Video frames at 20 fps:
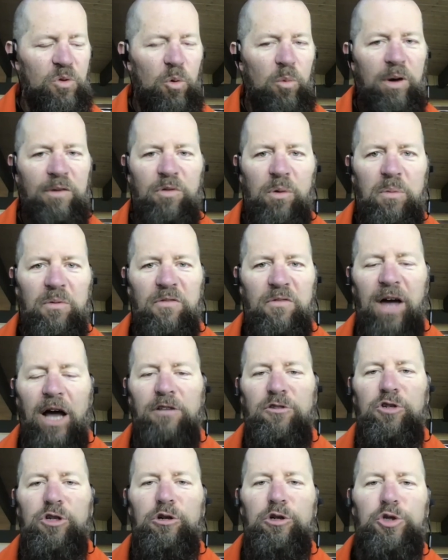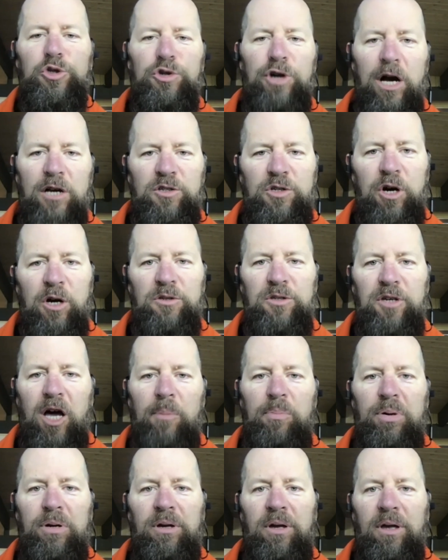we've got 2 trucks hooked
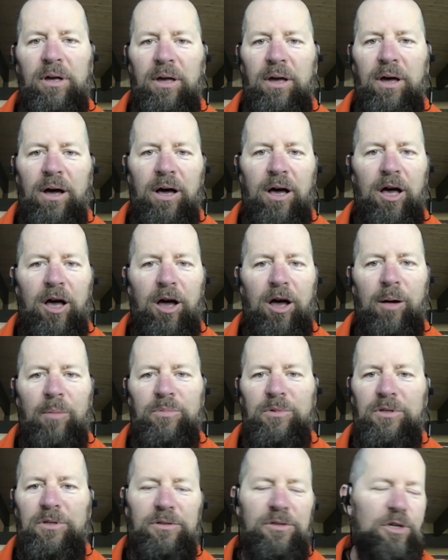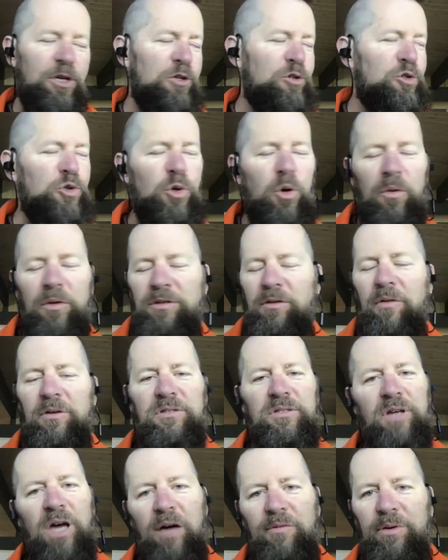up to control all
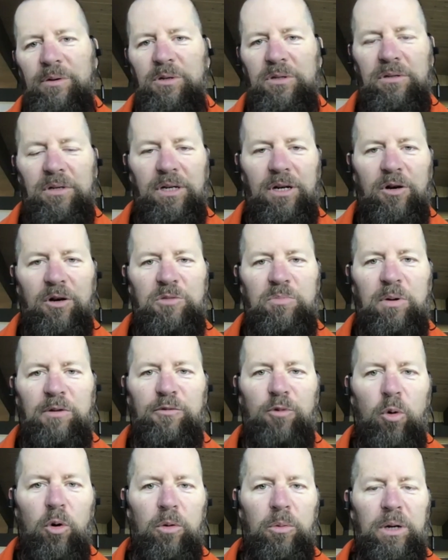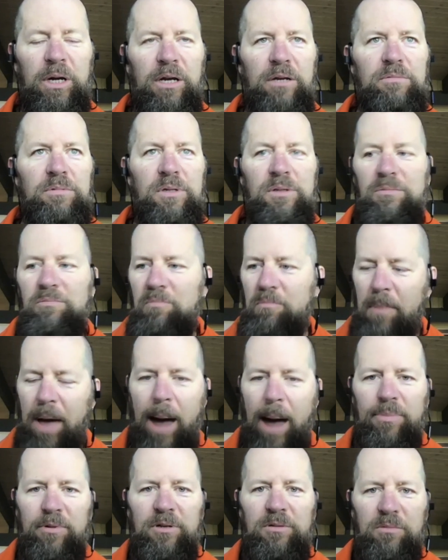this stuff. It was, you know, it's before we could
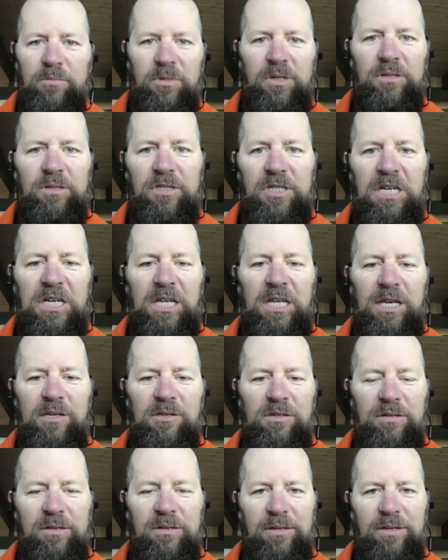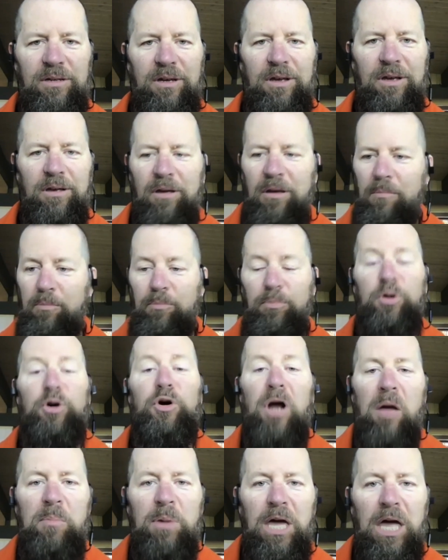map TDs
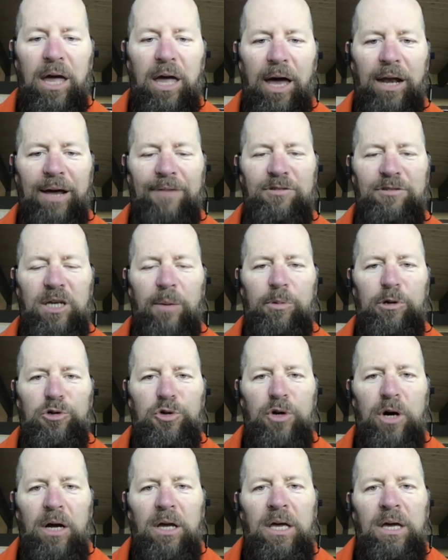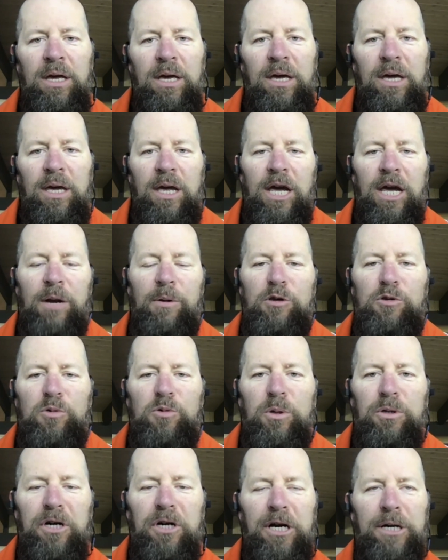per ME. You had to have a separate truck. Anyways,
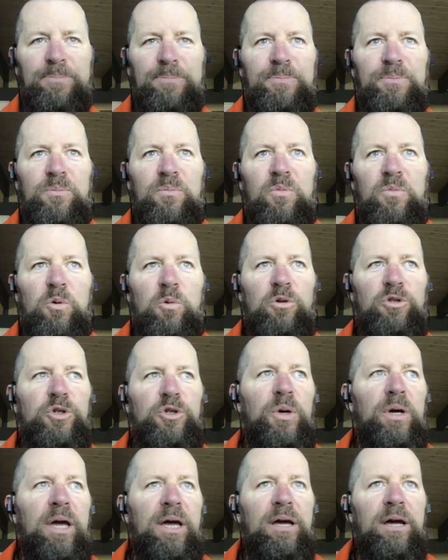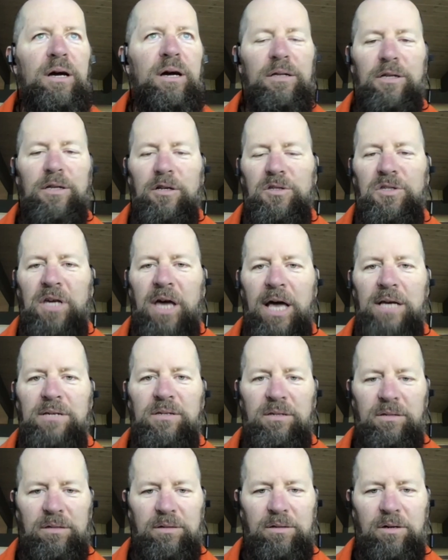we're doing a little
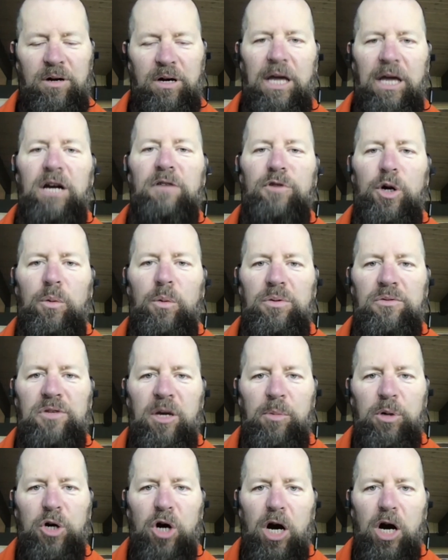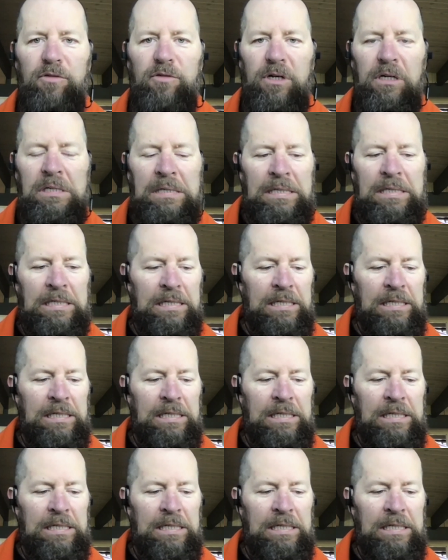test interview with Tim McCarver,